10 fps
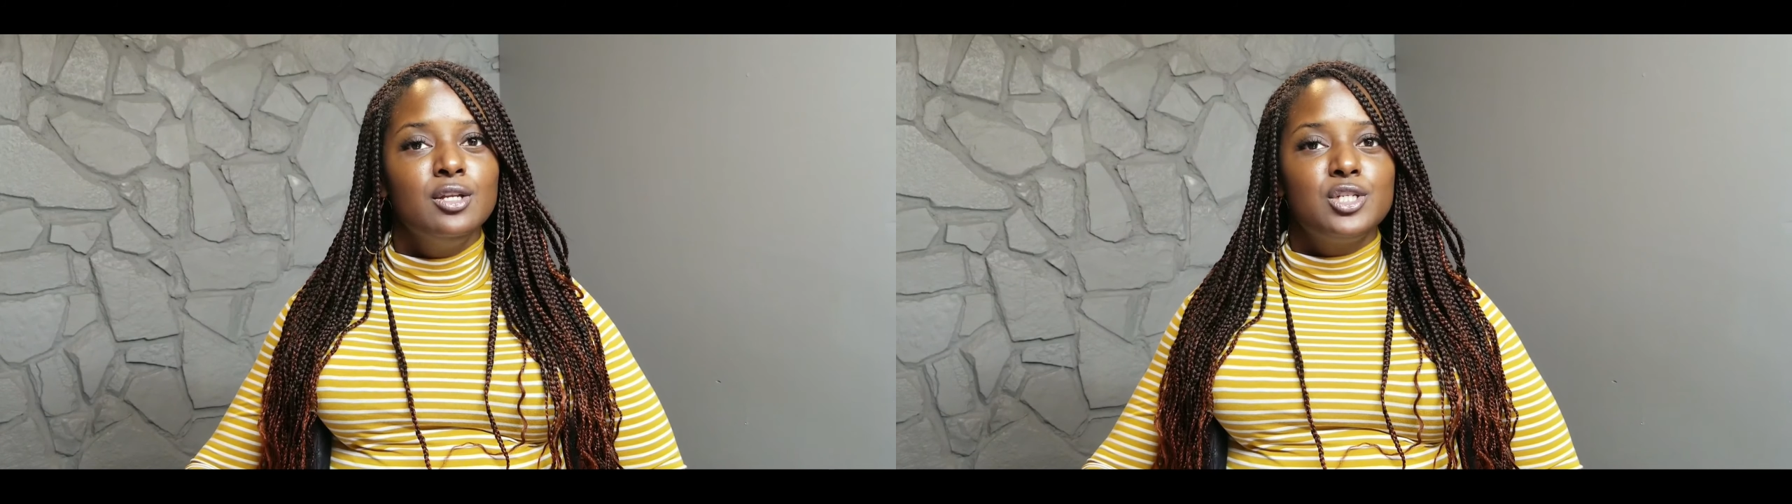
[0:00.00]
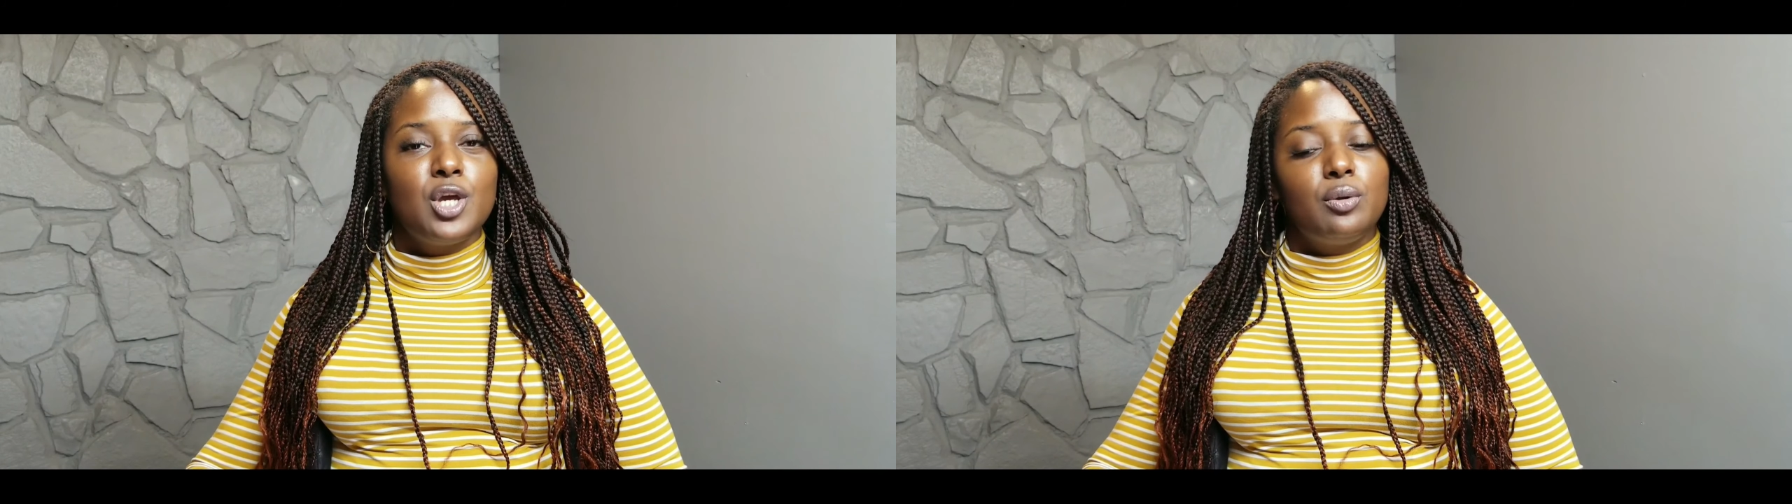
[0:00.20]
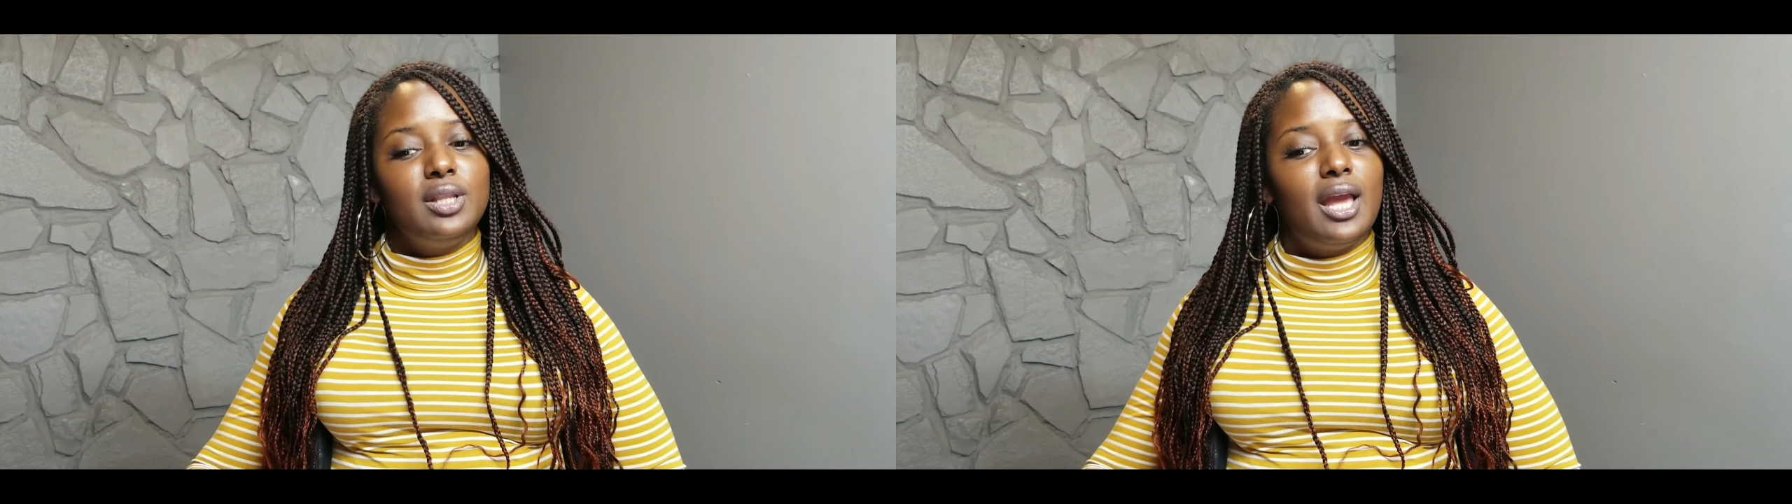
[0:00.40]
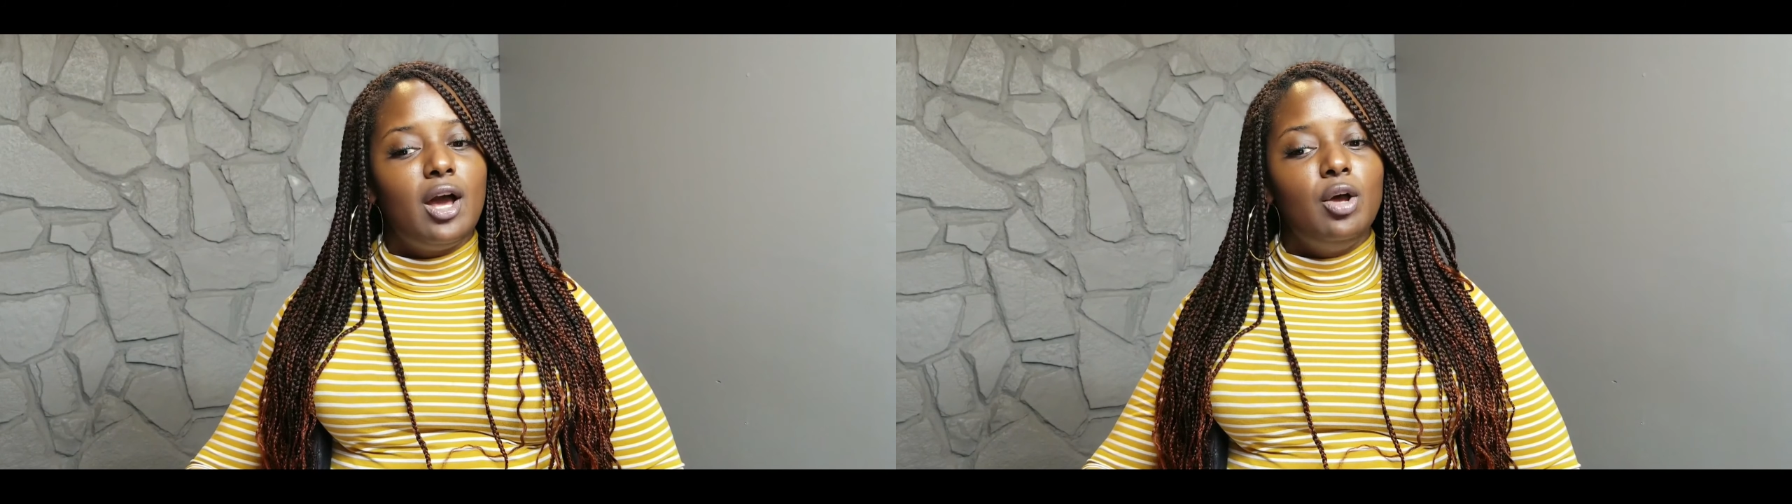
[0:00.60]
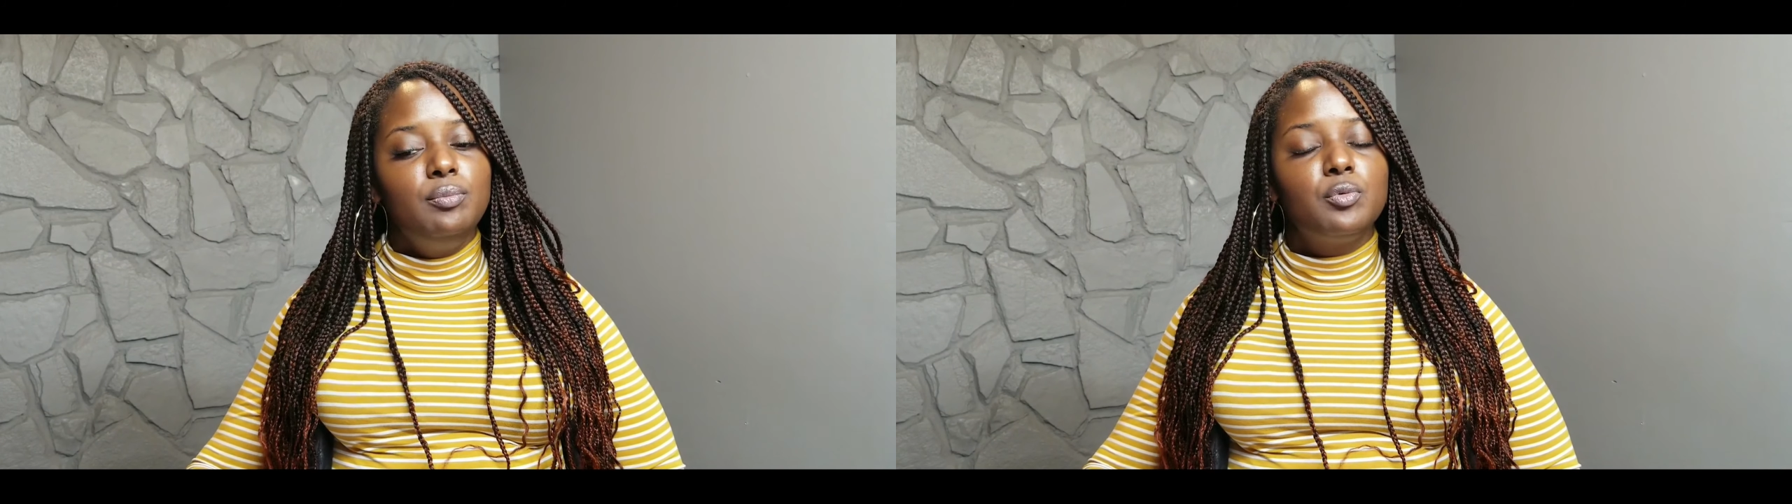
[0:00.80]
totally
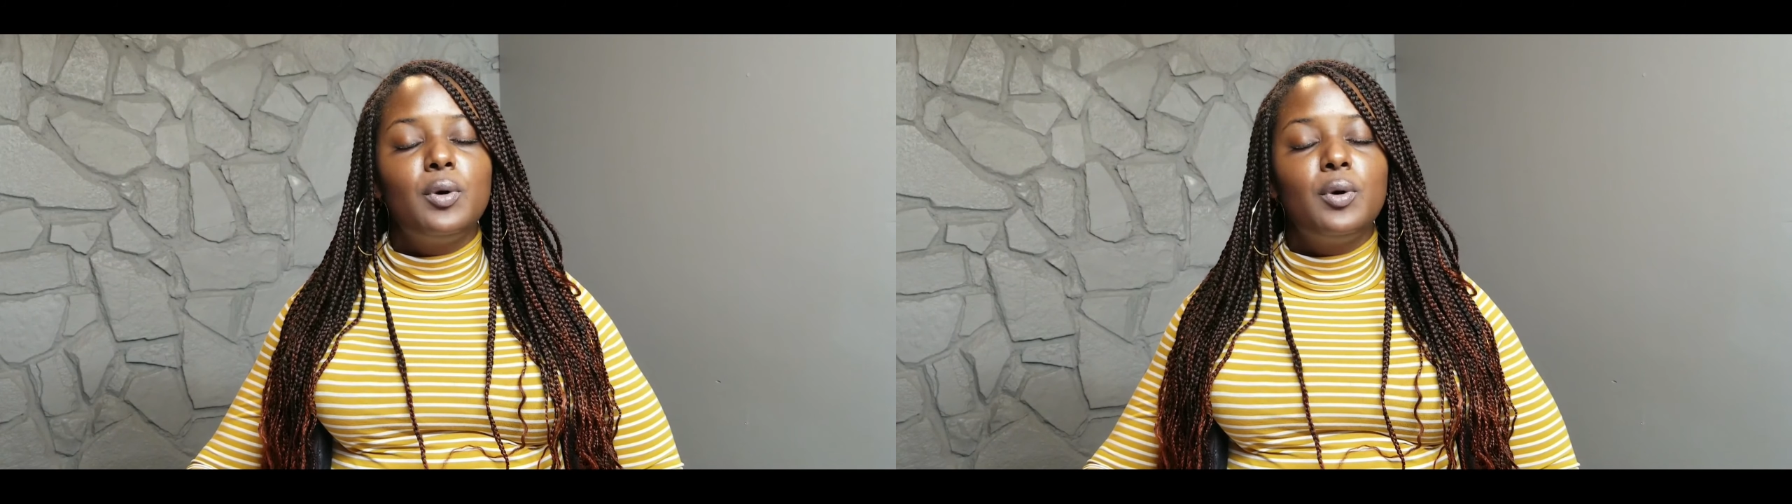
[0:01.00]
helped